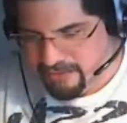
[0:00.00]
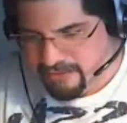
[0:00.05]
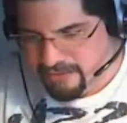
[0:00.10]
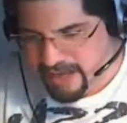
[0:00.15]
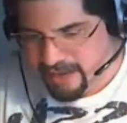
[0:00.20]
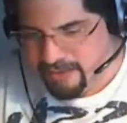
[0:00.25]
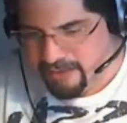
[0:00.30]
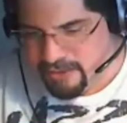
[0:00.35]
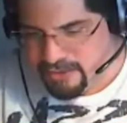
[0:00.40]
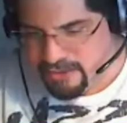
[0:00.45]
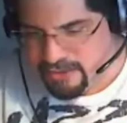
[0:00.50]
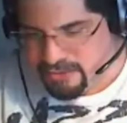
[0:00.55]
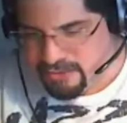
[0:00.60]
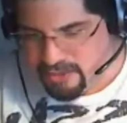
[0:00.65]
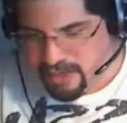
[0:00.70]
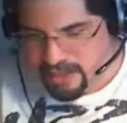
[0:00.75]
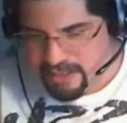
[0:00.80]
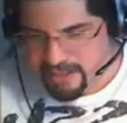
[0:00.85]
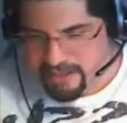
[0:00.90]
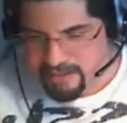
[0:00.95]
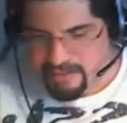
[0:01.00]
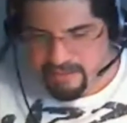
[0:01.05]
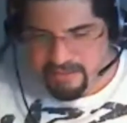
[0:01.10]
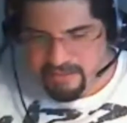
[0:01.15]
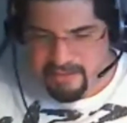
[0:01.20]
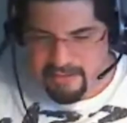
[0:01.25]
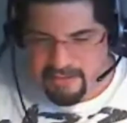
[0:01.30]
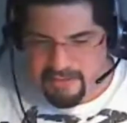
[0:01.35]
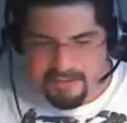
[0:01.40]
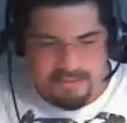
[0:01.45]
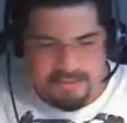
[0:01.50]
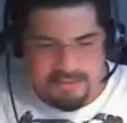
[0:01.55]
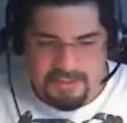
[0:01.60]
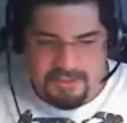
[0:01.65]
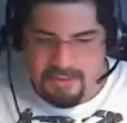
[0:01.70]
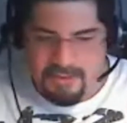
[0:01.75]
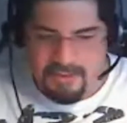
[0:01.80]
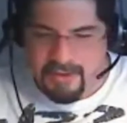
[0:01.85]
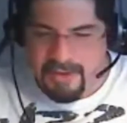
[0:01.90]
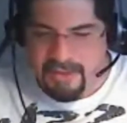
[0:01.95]
Counter Strike.
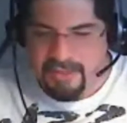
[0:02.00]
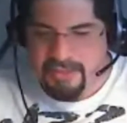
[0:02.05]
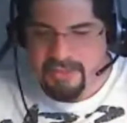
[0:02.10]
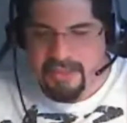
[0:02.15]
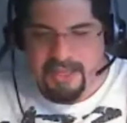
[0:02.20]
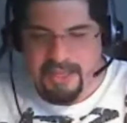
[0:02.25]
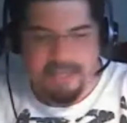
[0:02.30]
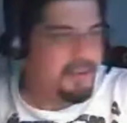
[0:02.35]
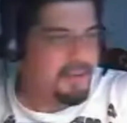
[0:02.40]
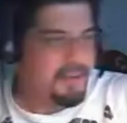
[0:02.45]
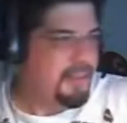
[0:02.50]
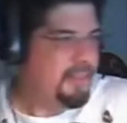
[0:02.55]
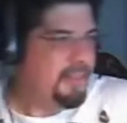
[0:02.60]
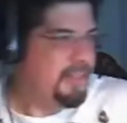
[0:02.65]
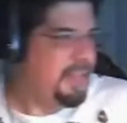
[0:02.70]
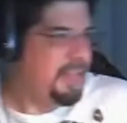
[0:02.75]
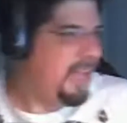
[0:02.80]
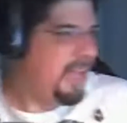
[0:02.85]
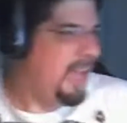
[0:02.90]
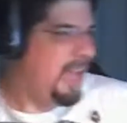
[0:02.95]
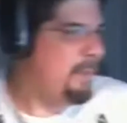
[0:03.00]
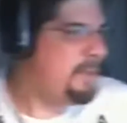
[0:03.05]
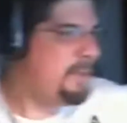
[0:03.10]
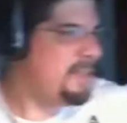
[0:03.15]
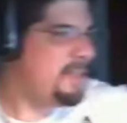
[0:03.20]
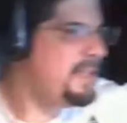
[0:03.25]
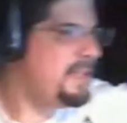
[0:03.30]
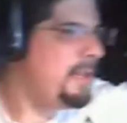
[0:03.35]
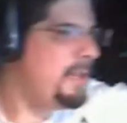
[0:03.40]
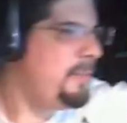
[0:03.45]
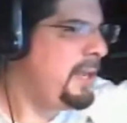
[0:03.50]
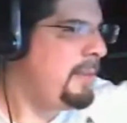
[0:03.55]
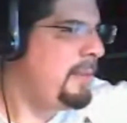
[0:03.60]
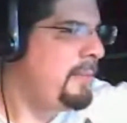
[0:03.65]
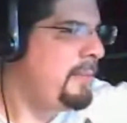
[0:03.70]
So I think nothing happens. Let me get